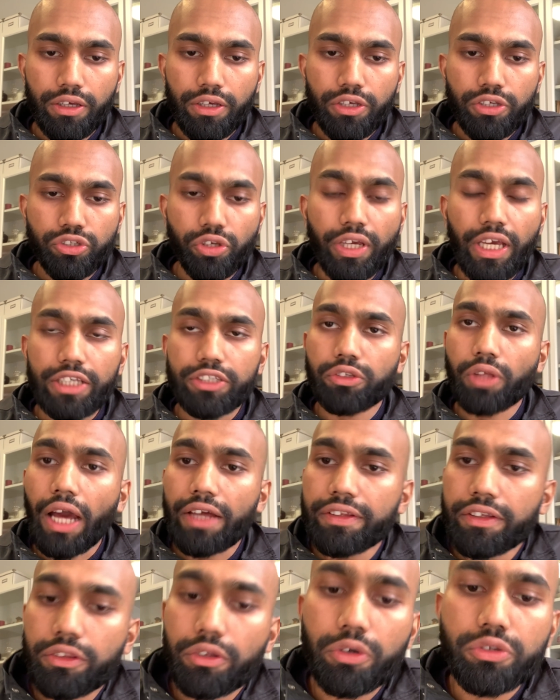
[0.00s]
So yeah, so
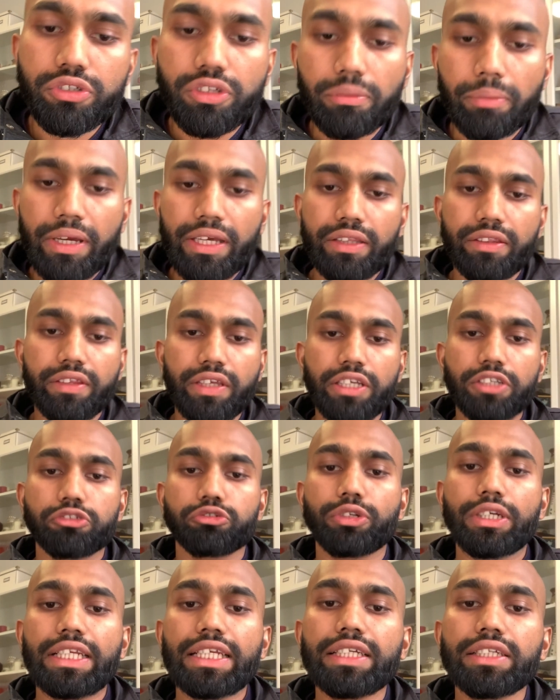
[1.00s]
I think those are the main things,
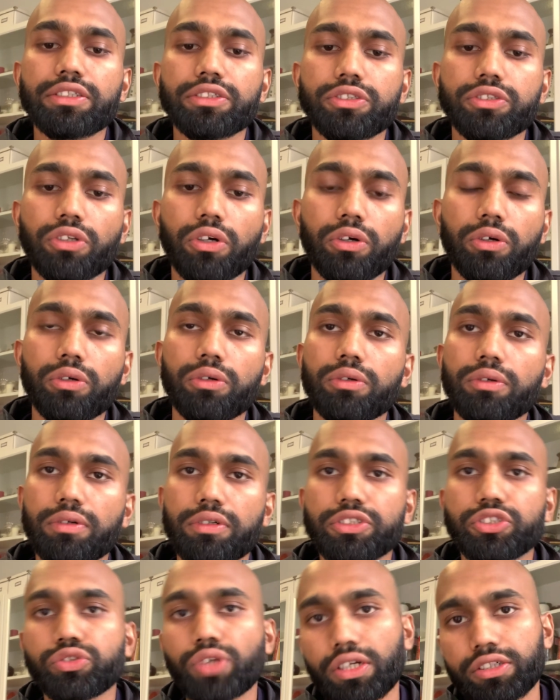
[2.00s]
really. So
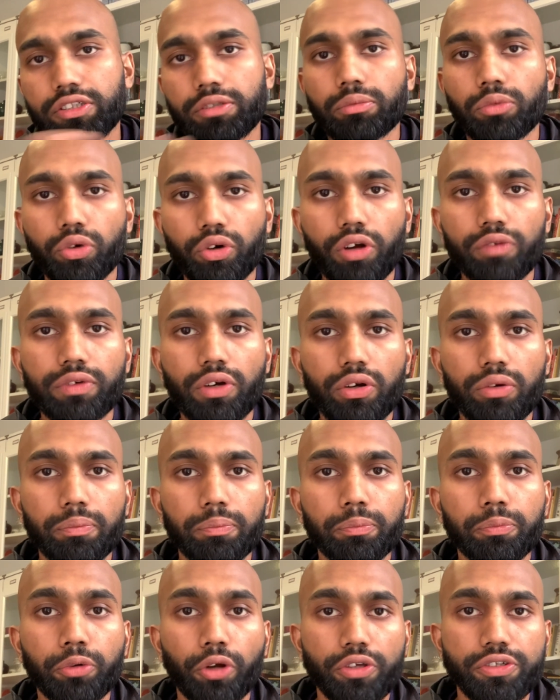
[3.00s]
structure more of our
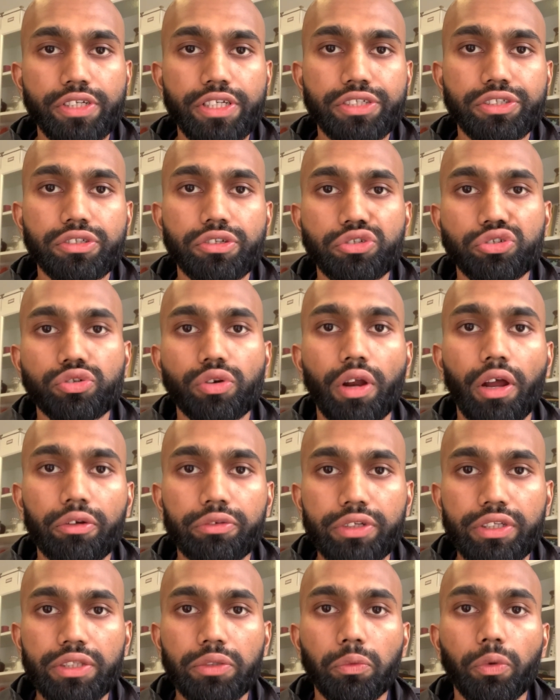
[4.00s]
process
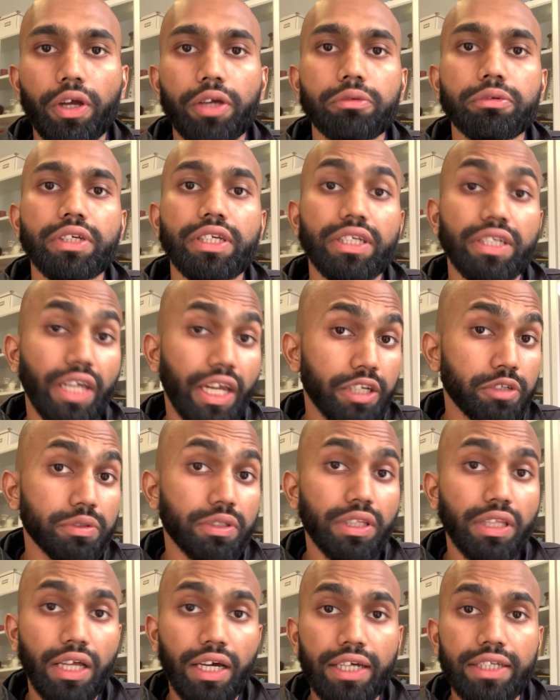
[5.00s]
surrounding the way we engage
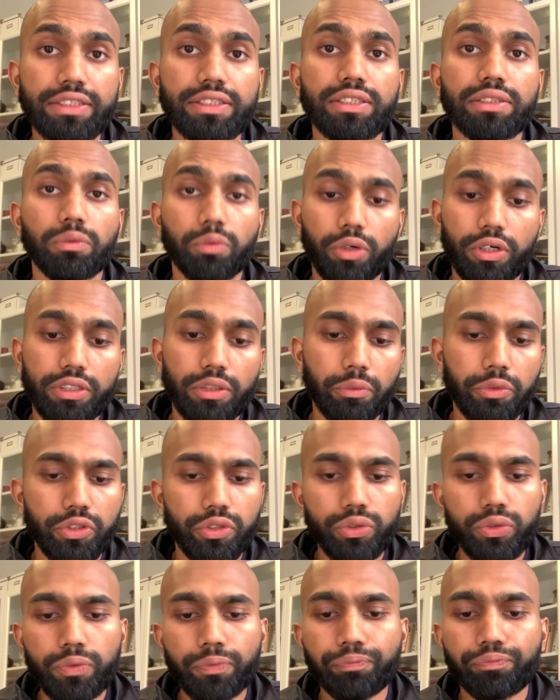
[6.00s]
with clients and the work that we
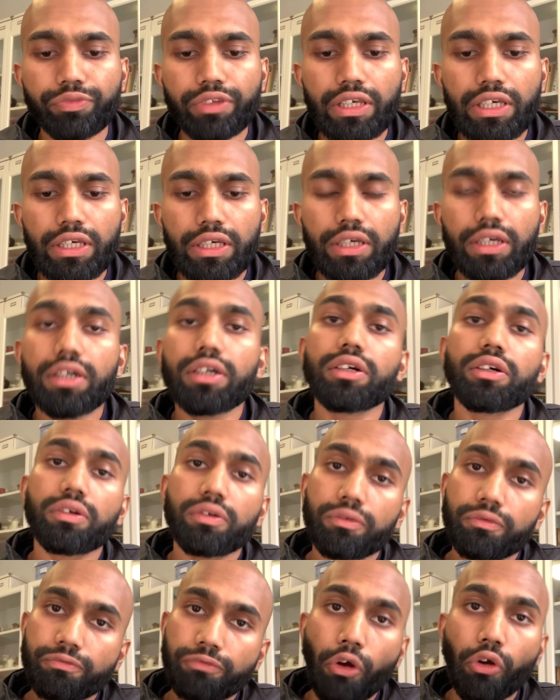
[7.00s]
do.
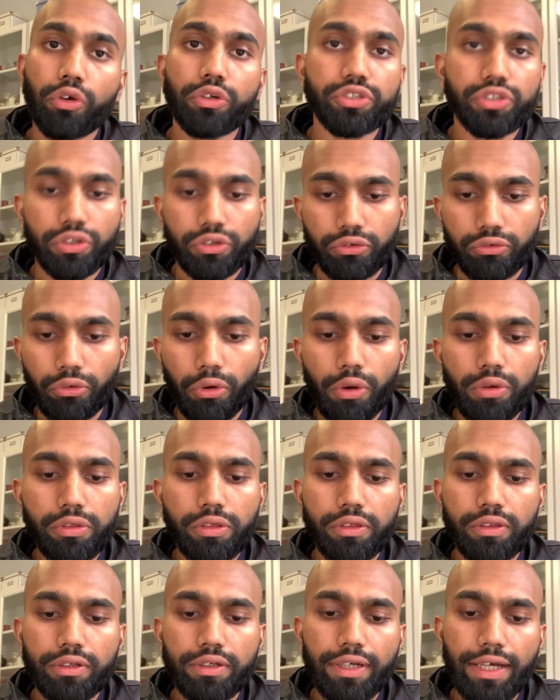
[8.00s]
Focus on
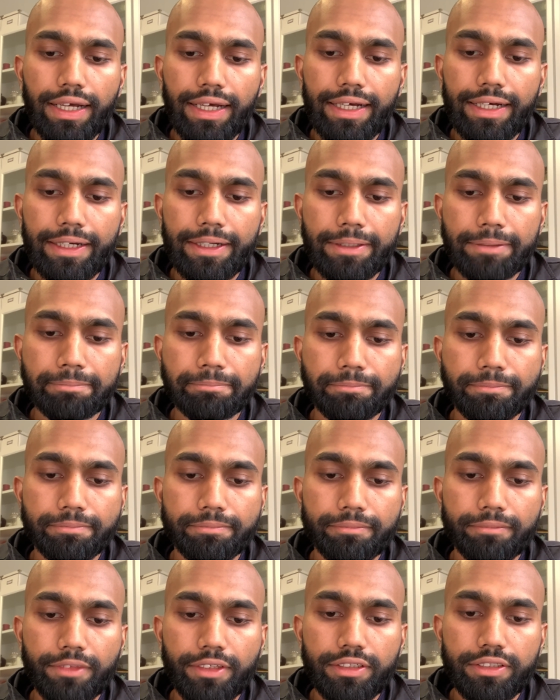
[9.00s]
growth.
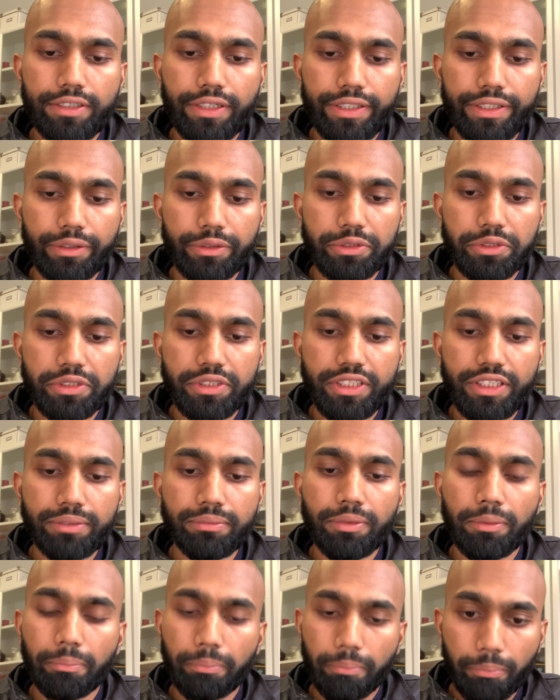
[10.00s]
together as a
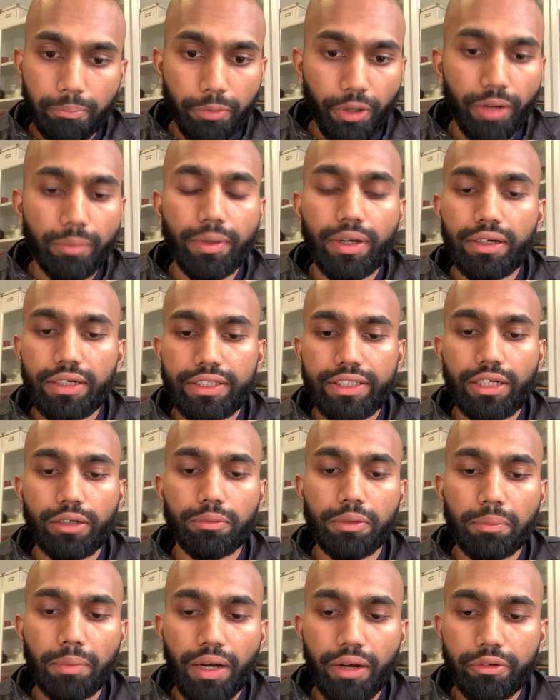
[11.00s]
team. Primarily, that'll
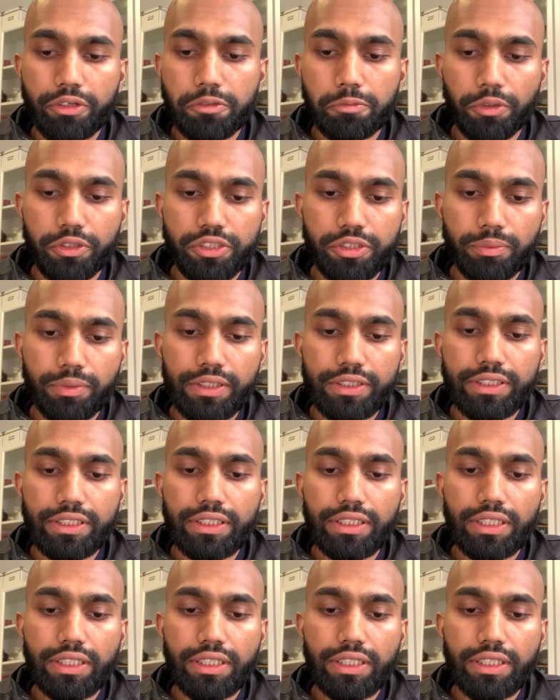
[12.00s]
be my responsibility.